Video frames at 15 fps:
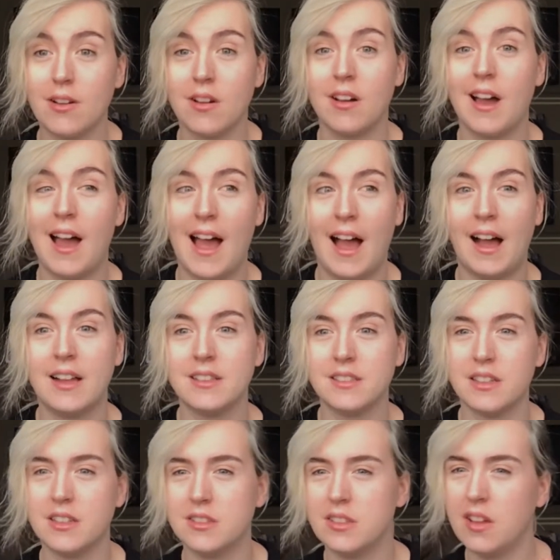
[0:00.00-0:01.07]
had
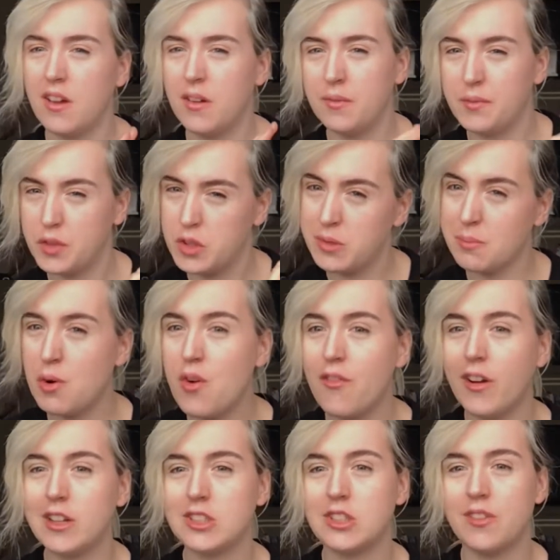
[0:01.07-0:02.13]
done a small
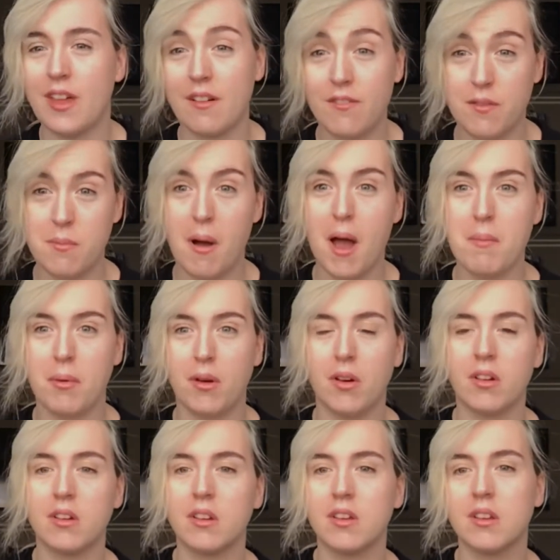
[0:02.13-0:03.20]
version of that for my
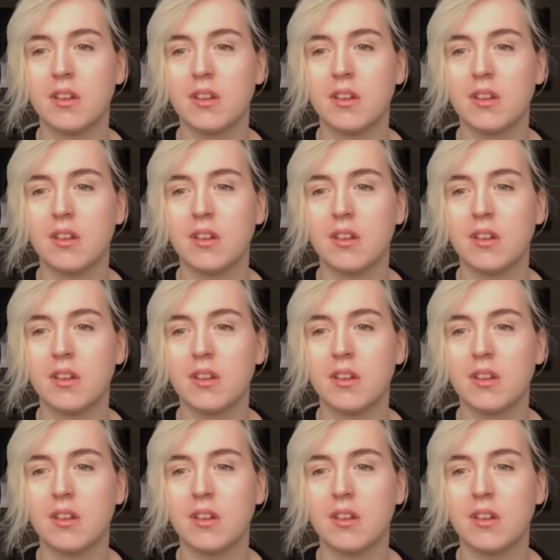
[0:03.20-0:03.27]
book,